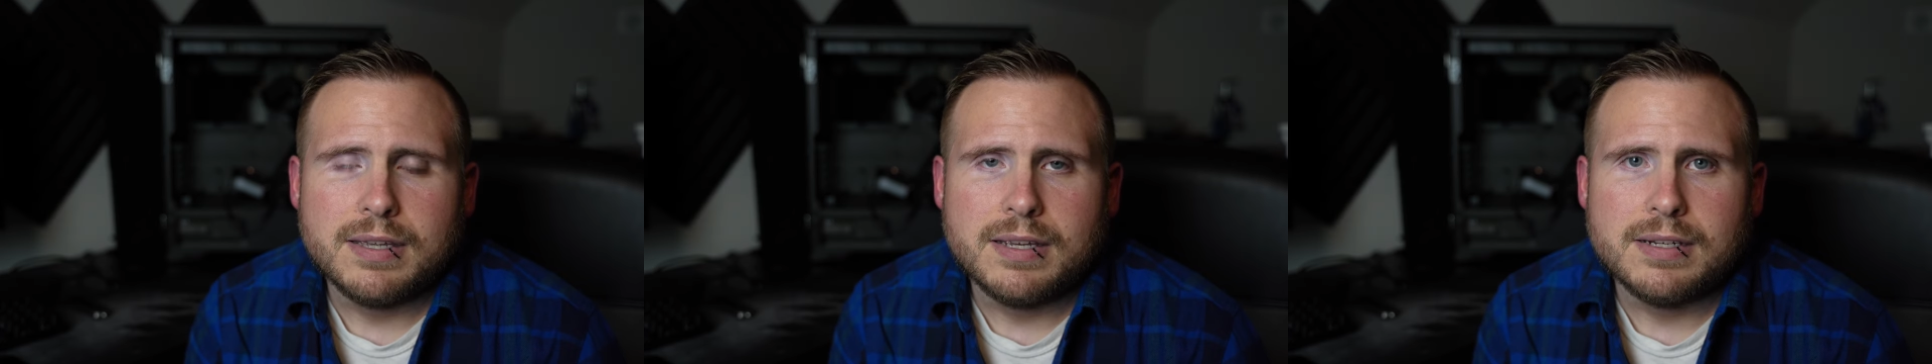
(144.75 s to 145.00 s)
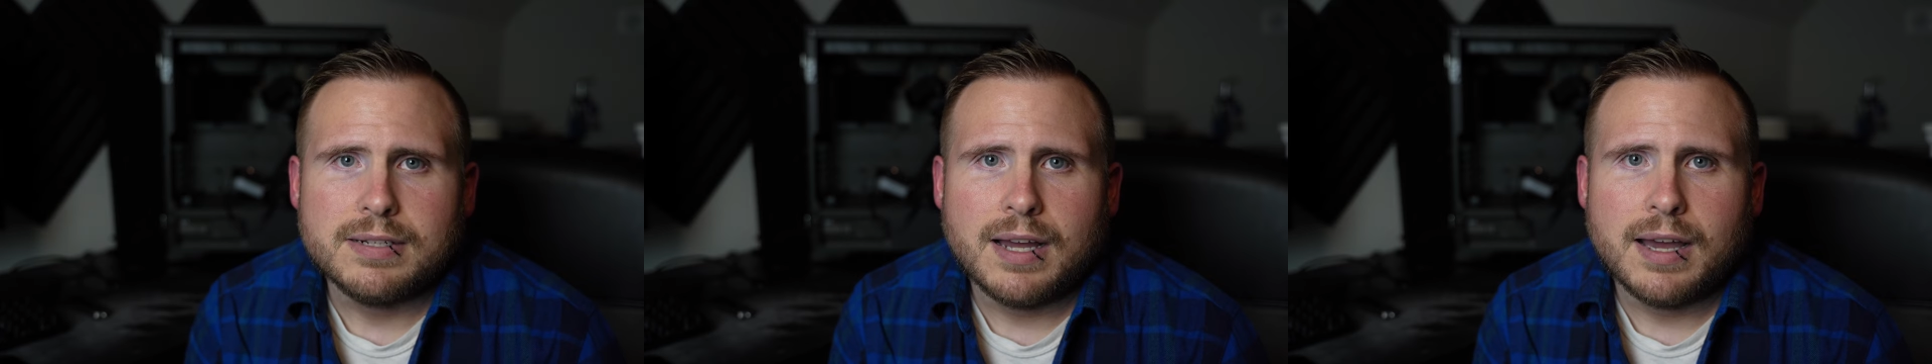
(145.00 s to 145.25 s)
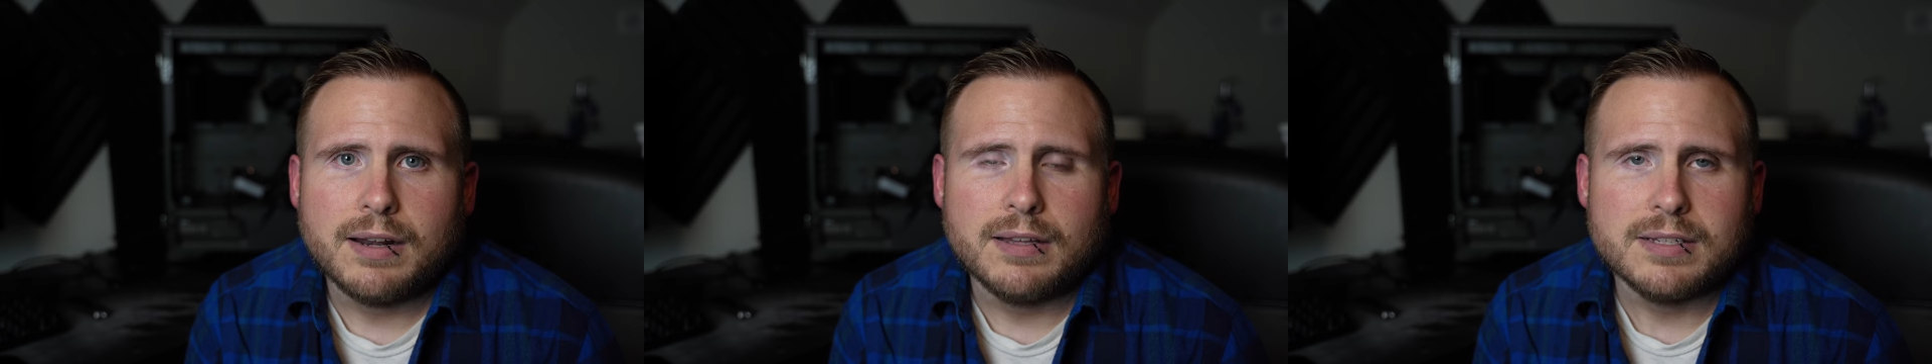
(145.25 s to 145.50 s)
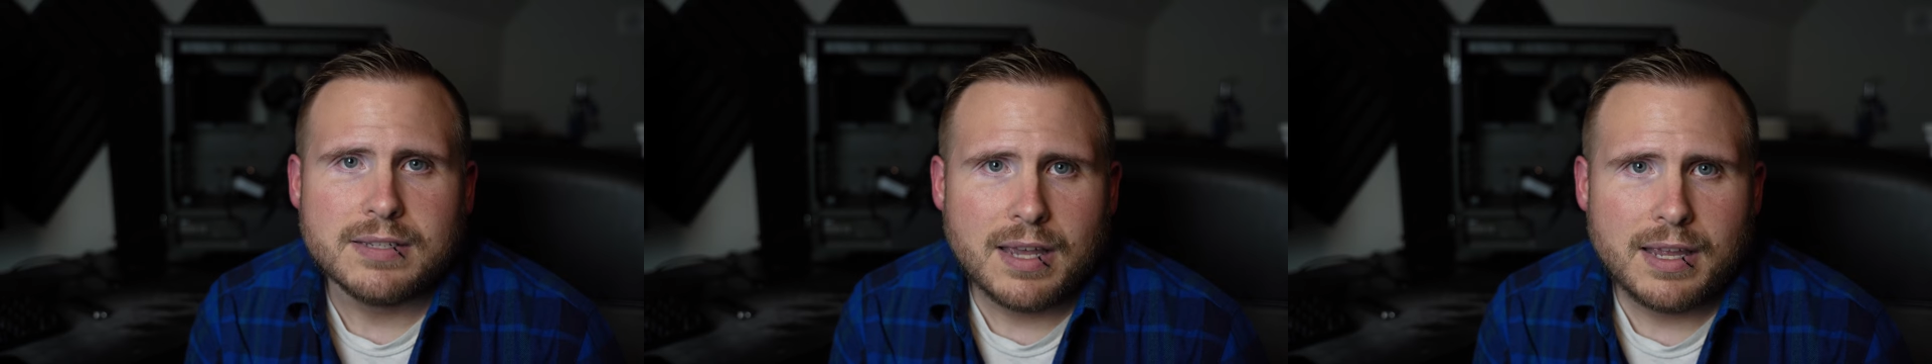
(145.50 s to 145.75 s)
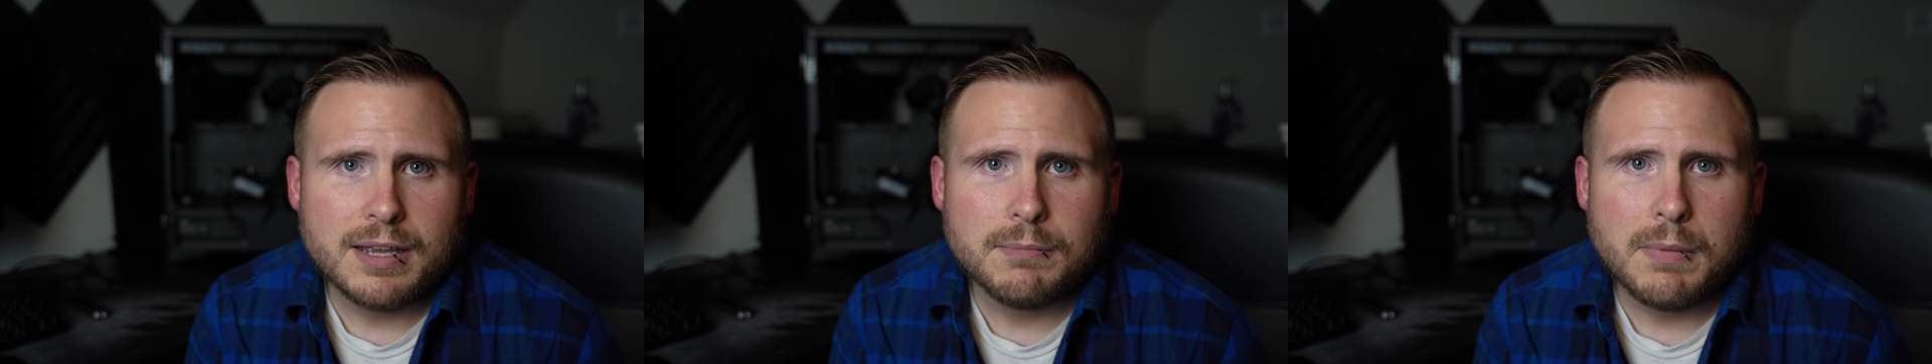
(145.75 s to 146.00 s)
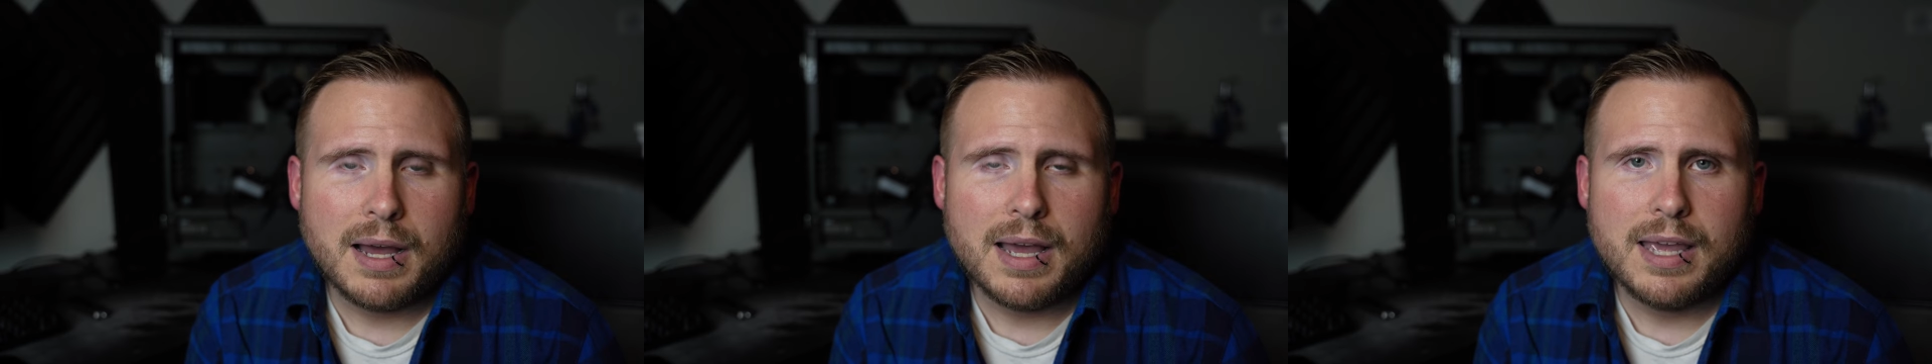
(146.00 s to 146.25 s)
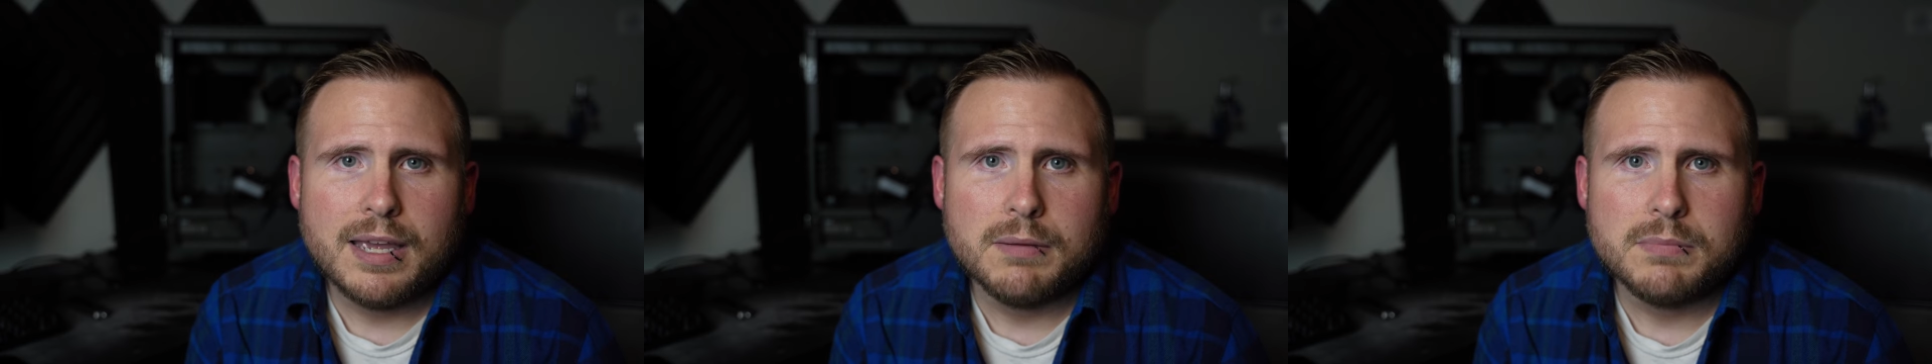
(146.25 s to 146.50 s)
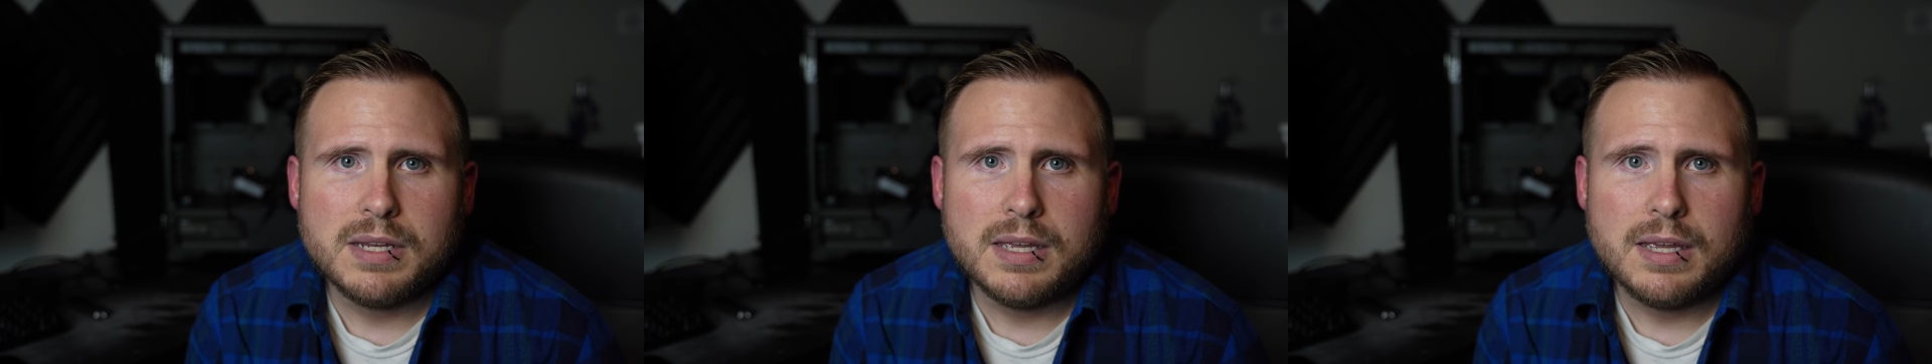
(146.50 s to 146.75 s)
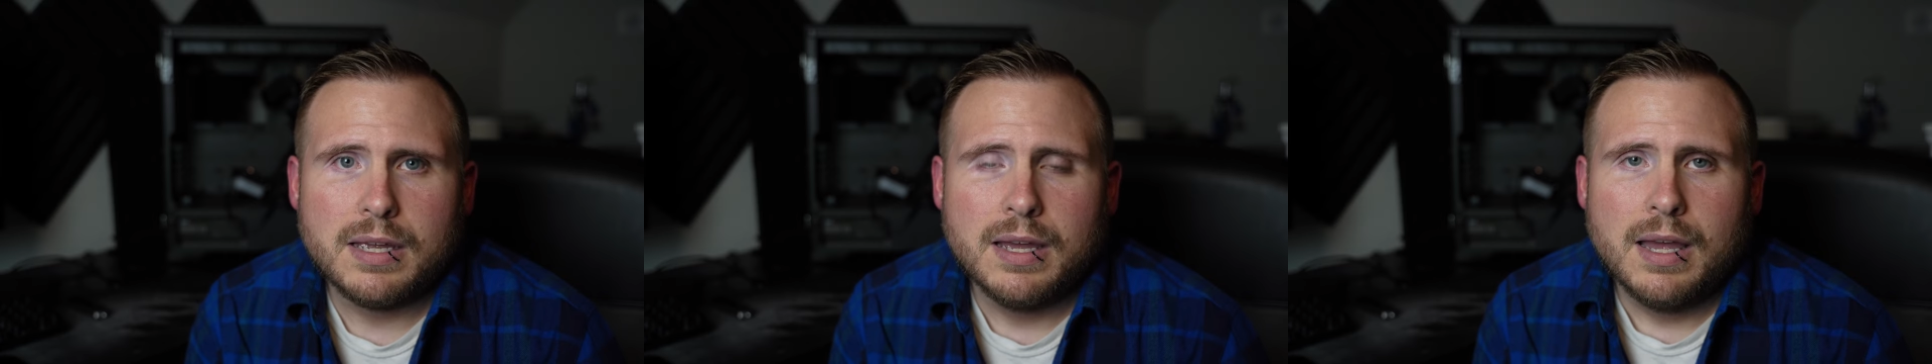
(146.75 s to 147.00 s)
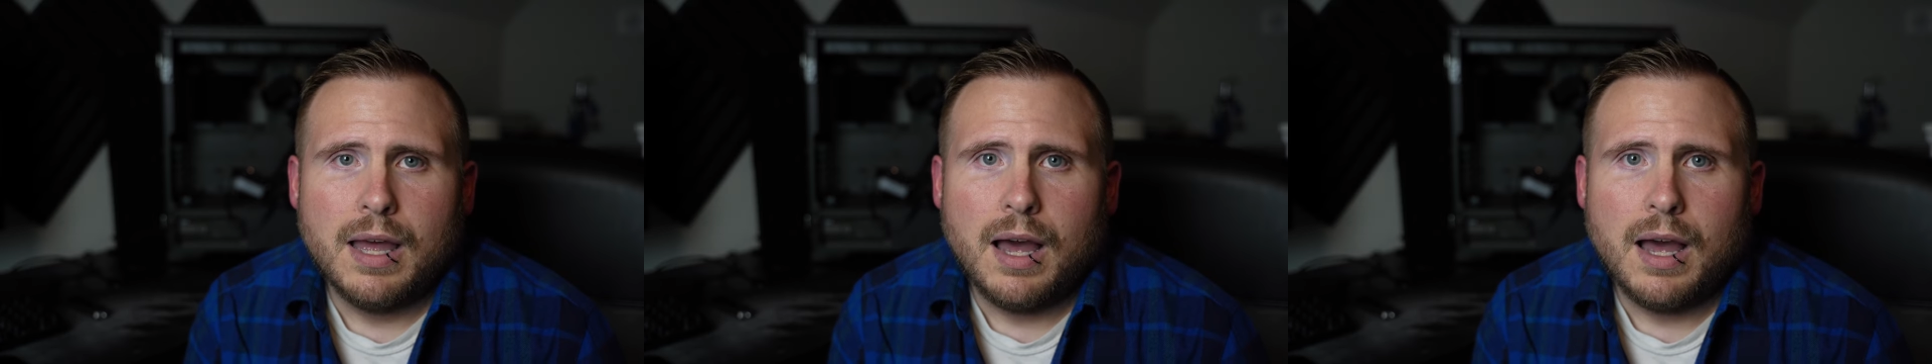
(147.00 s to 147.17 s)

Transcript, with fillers: the title is taken by AMD,